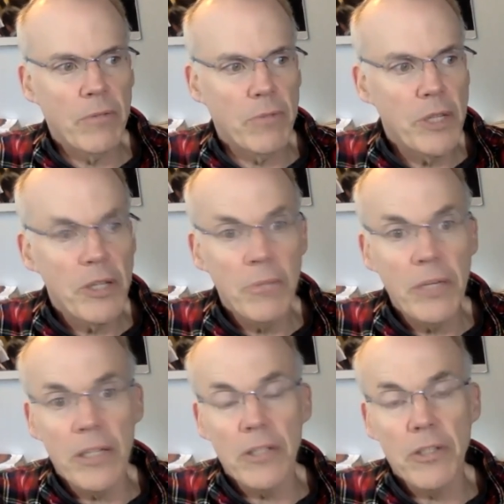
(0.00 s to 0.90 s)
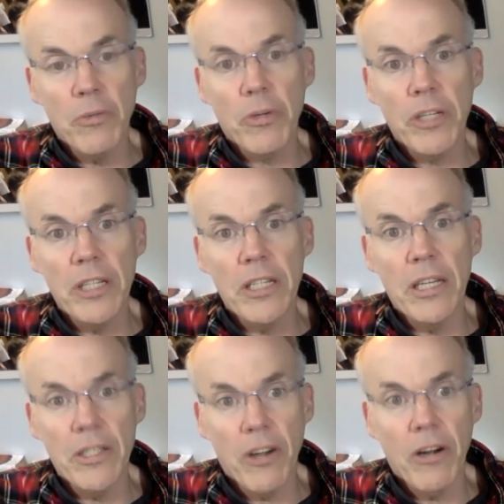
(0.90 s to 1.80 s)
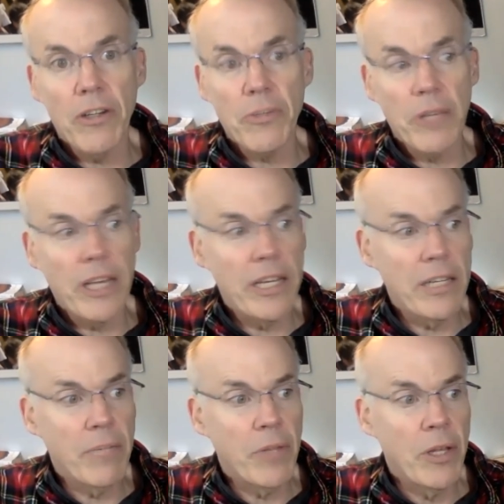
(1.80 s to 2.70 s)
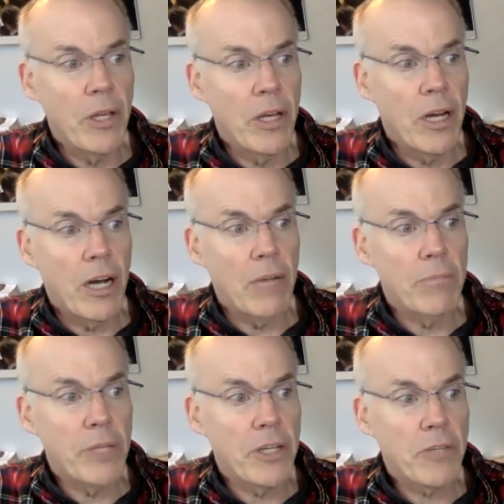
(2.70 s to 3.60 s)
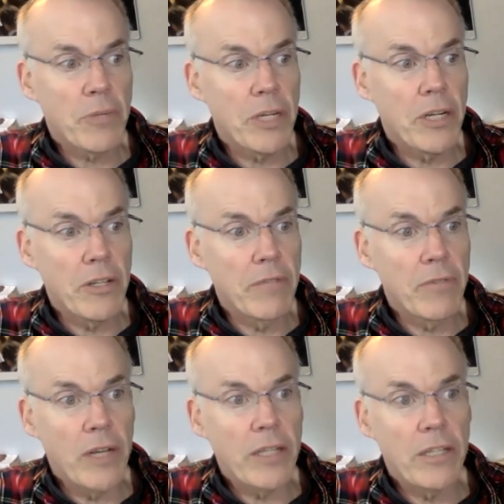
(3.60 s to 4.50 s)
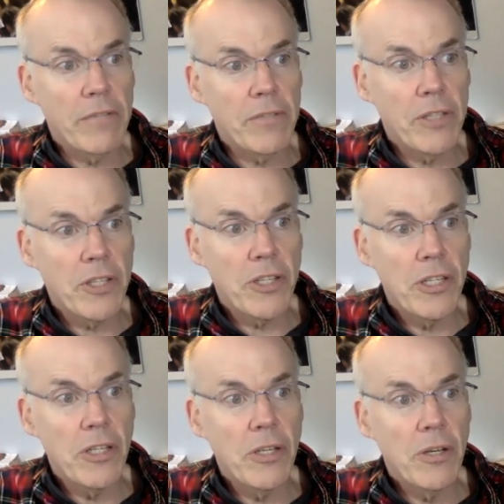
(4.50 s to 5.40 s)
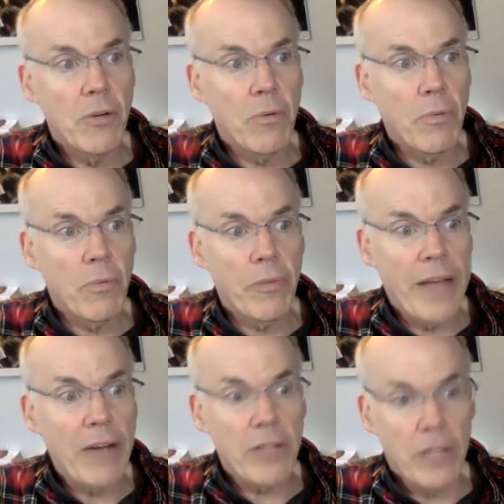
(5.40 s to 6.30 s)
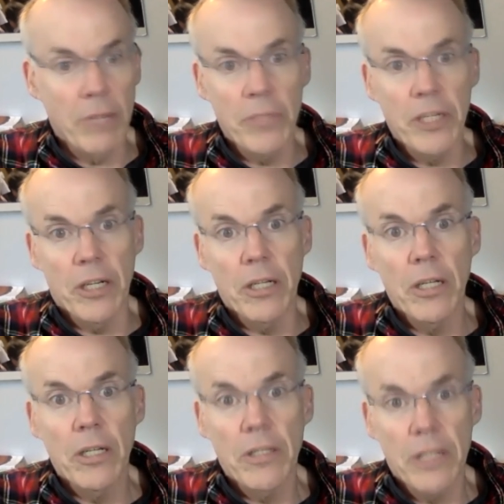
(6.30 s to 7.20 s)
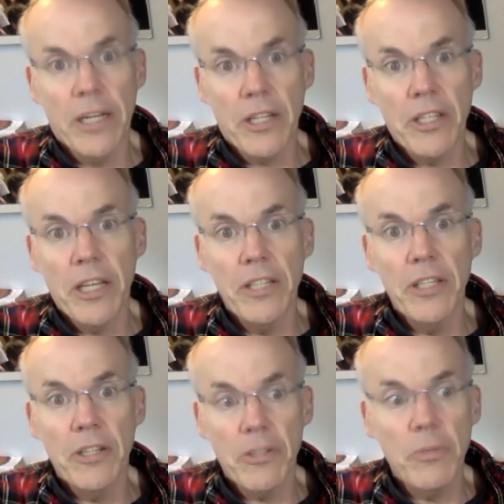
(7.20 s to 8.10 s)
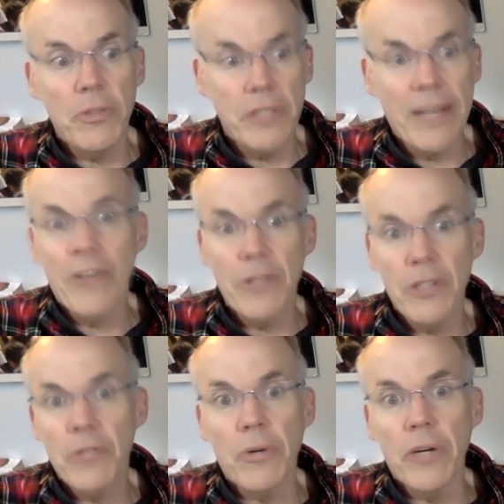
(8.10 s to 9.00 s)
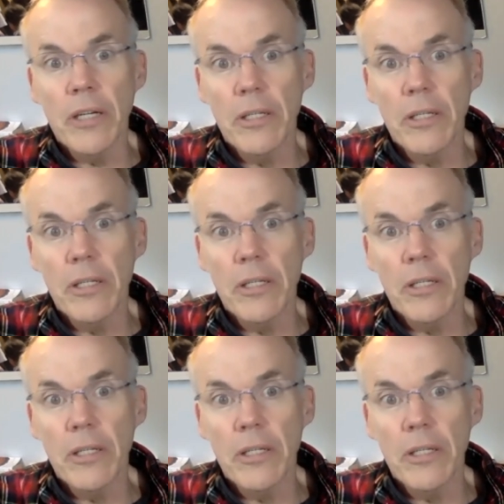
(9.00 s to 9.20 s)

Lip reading: recommit to working as hard as we can, because we're going to live long enough to see the outcome here. The next 10 years will tell the story,